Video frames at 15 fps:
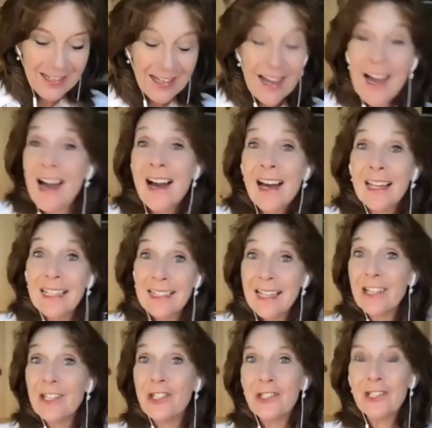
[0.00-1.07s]
Our
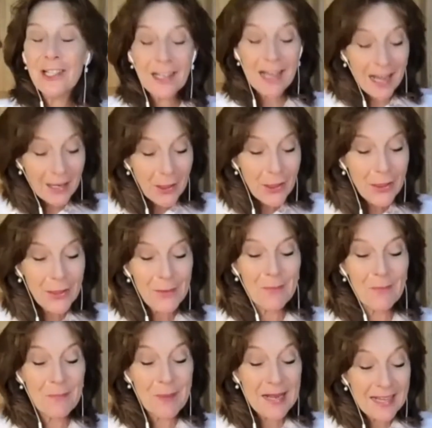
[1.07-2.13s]
national
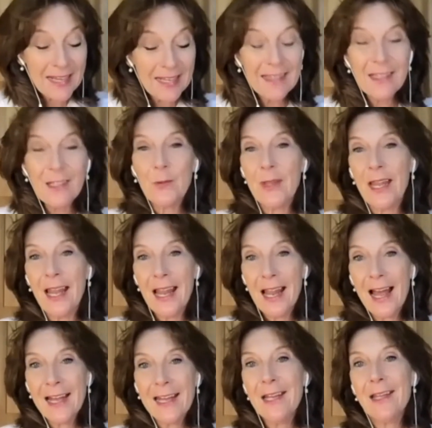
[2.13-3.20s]
anthem begins with a
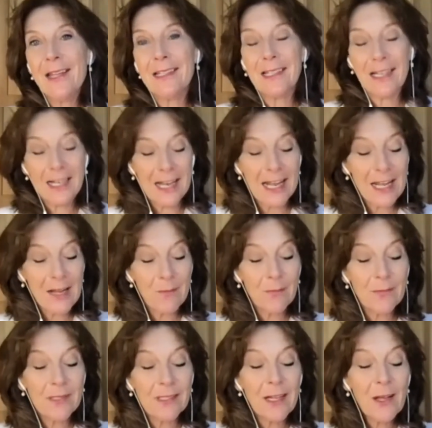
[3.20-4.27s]
line that
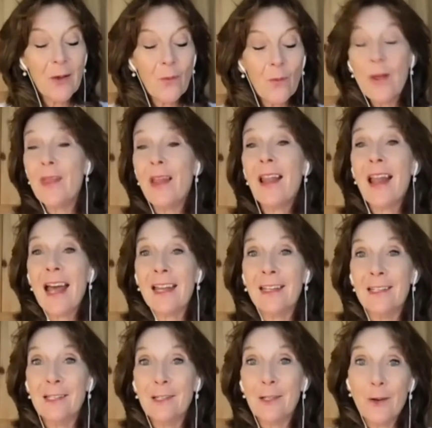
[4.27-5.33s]
claims, "With a
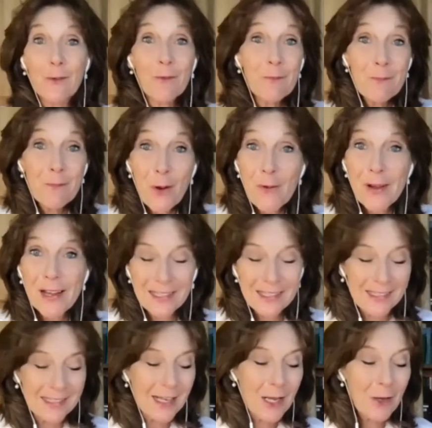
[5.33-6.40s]
land of
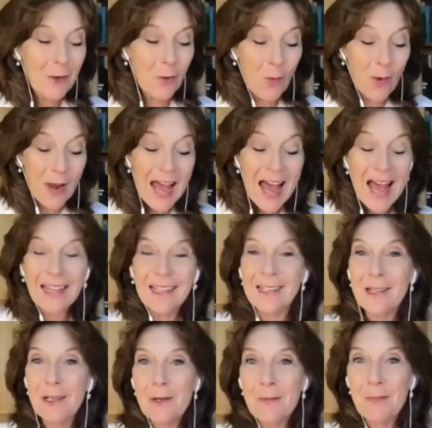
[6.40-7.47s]
poets, gwlad
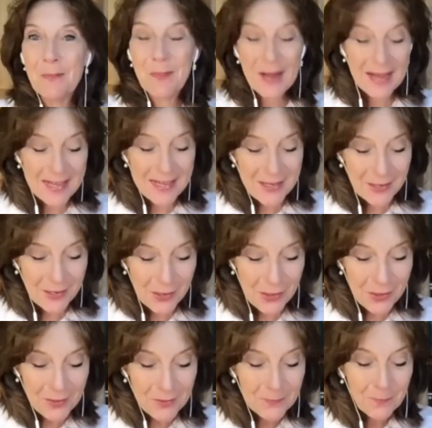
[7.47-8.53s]
beirdd."
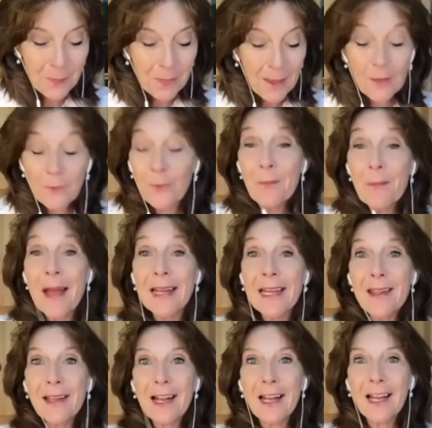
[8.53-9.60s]
And for many,
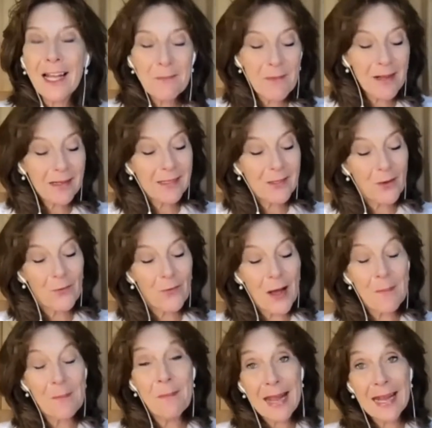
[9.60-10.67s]
the climax of our
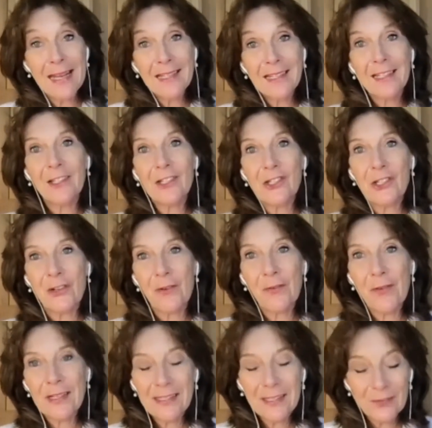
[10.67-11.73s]
main cultural
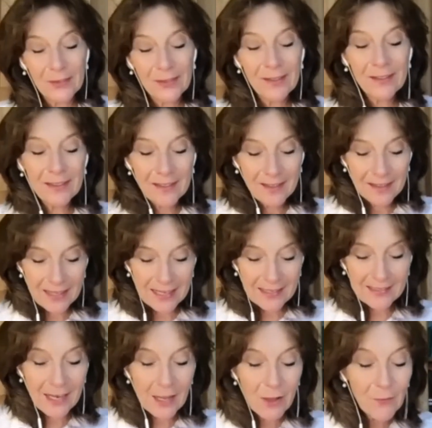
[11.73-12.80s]
festival, the
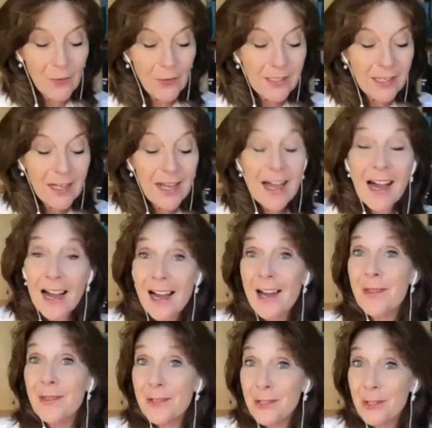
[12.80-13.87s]
Eisteddfod,
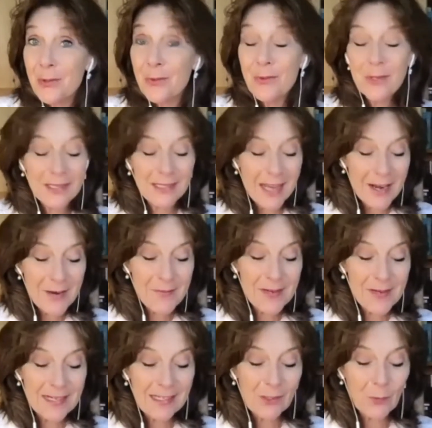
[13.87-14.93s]
are the two ceremonies